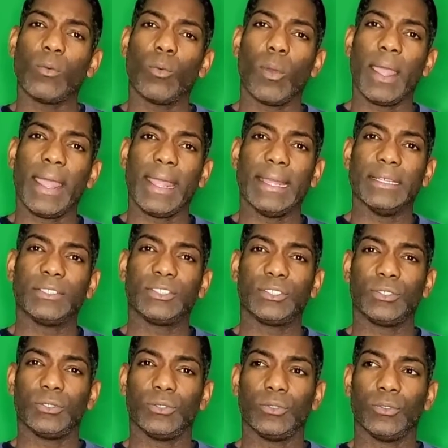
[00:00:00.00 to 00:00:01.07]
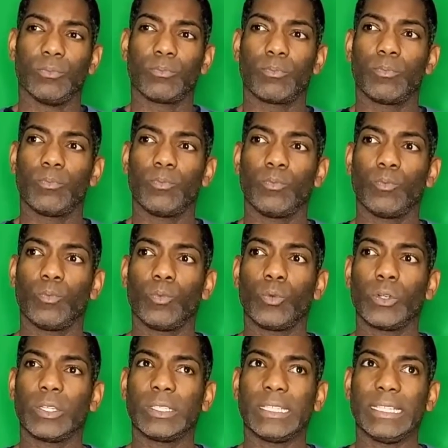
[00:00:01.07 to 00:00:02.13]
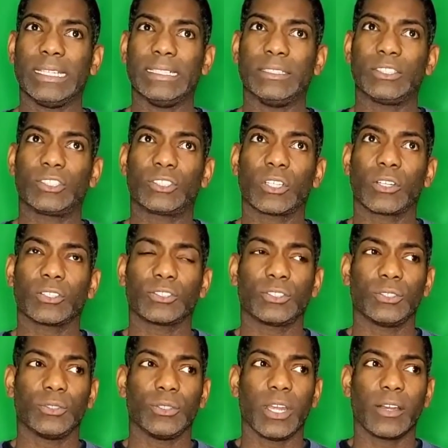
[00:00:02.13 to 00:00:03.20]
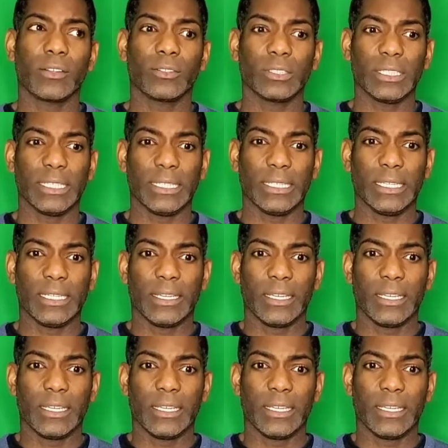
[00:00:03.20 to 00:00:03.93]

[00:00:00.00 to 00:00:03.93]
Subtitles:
way to really start to not only